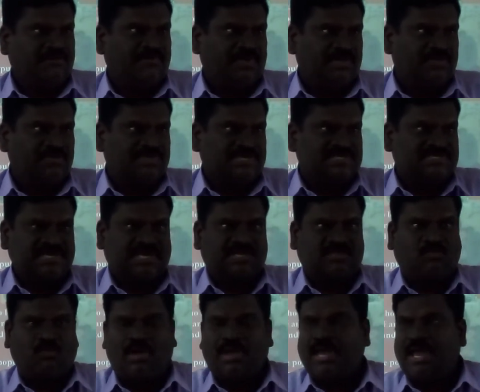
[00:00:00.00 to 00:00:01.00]
If such an
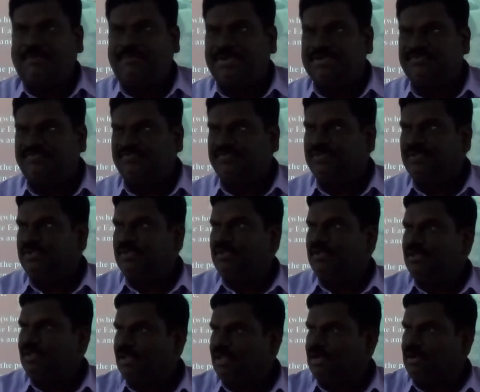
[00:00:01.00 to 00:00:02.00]
earthquake happens,
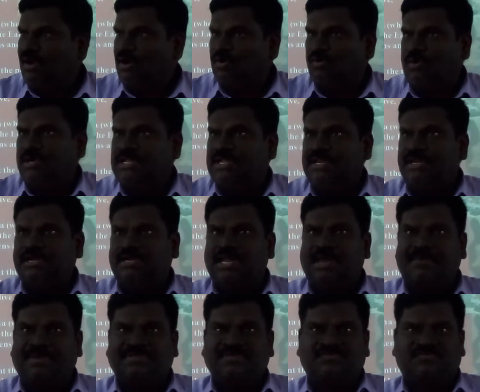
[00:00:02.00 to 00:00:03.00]
not only
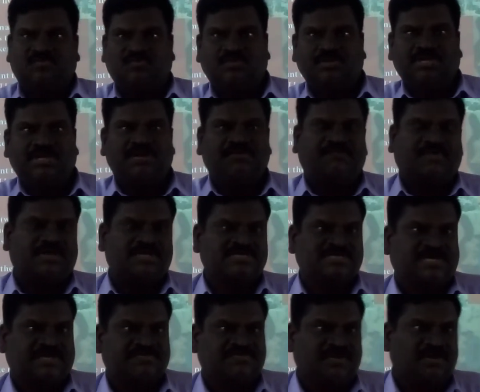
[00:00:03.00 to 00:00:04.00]
damages to the
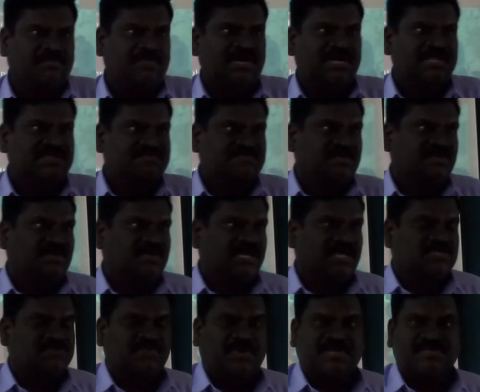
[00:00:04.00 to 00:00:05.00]
infrastructure buildings
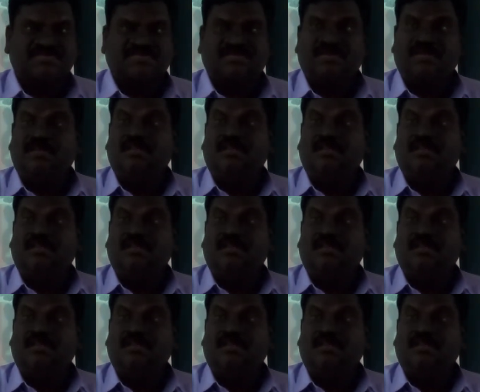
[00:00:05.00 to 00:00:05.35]
takes place,